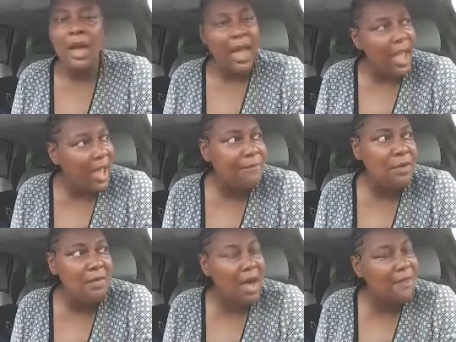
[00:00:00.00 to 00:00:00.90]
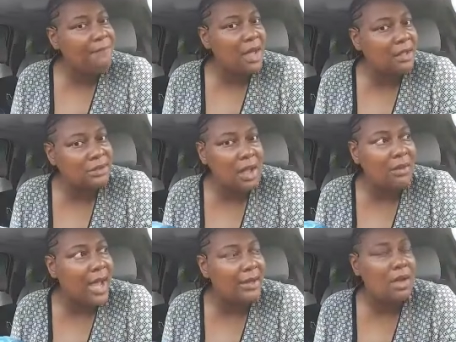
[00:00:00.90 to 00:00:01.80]
Half you motherfuckers
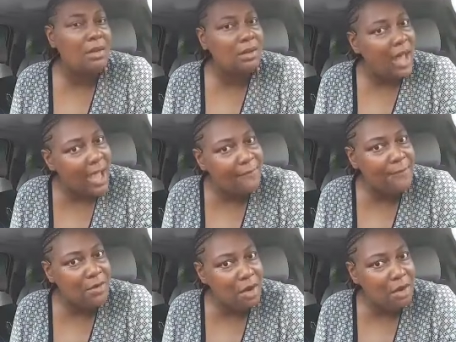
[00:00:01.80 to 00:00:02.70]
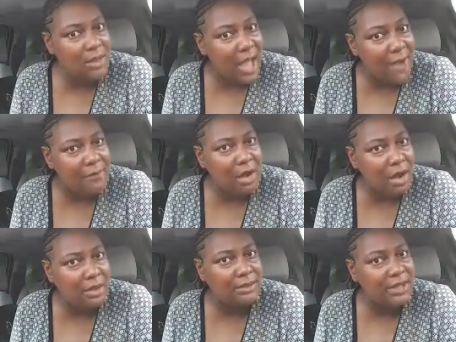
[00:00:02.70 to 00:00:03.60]
don't got no life if you don't laugh
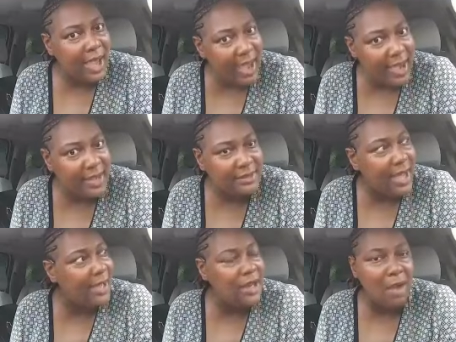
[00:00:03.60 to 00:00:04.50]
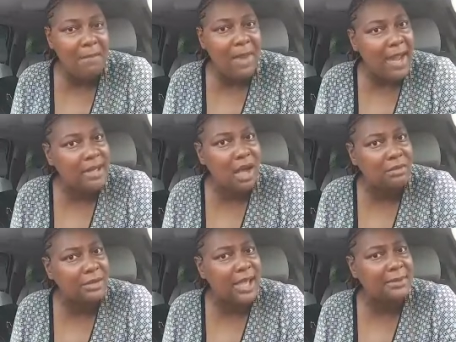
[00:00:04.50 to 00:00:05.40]
all day. That don't make
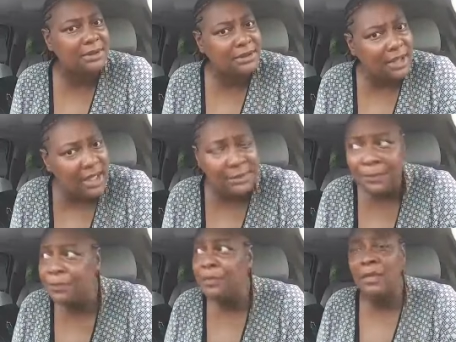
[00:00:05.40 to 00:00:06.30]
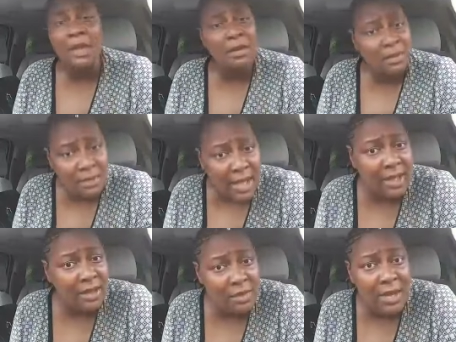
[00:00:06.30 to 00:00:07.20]
no damn sense. When you
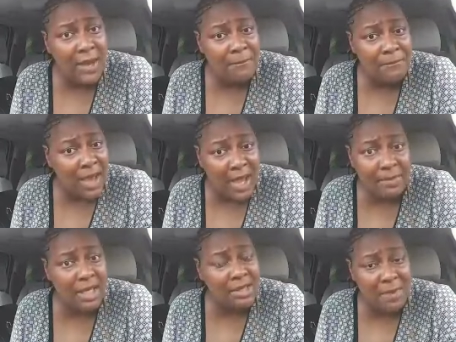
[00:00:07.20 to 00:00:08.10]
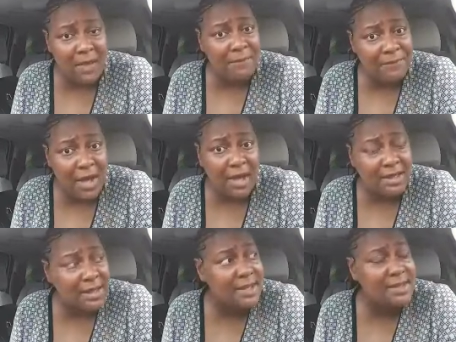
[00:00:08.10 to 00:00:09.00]
thinking you getting fame, these
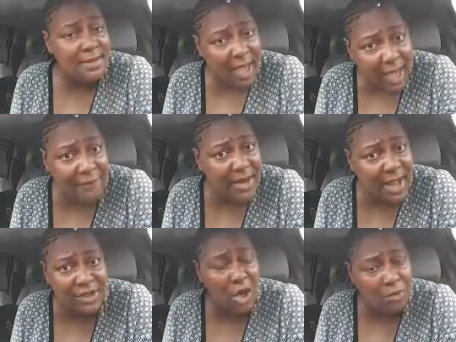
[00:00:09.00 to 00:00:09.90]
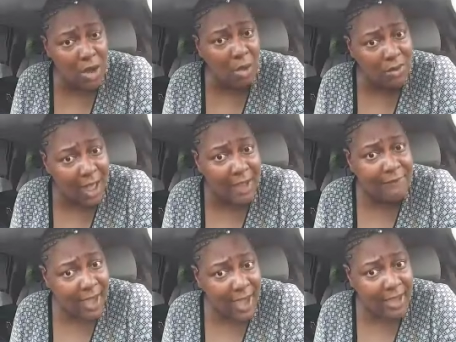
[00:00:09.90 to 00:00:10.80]
motherfuckers is laughing at your no
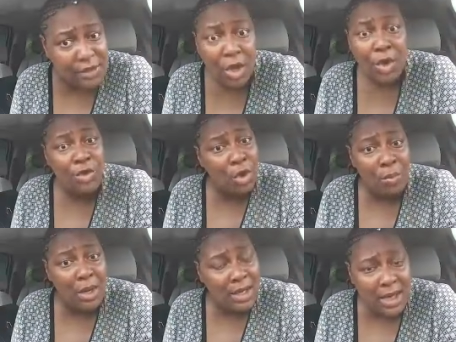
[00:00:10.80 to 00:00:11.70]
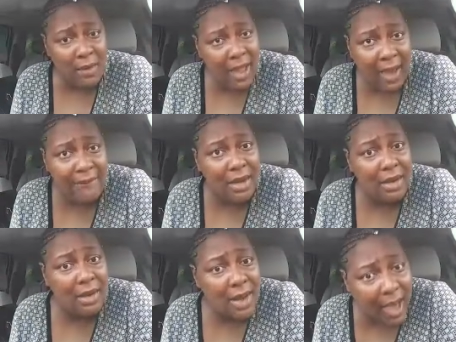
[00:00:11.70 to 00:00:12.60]
life ass. You really don't have a
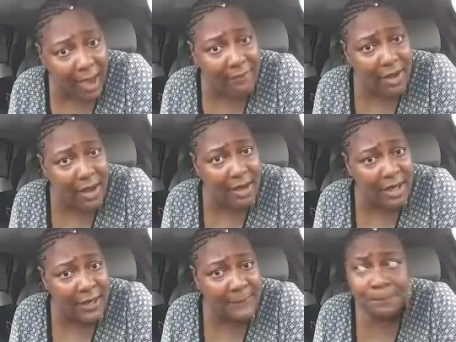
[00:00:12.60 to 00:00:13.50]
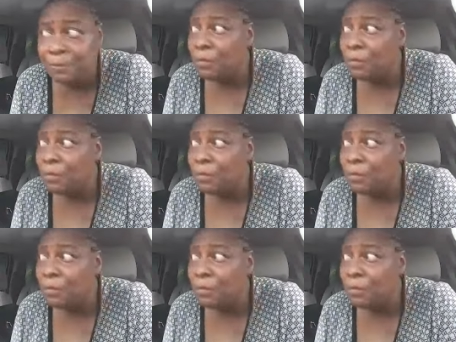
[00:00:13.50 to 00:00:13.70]
life, honey.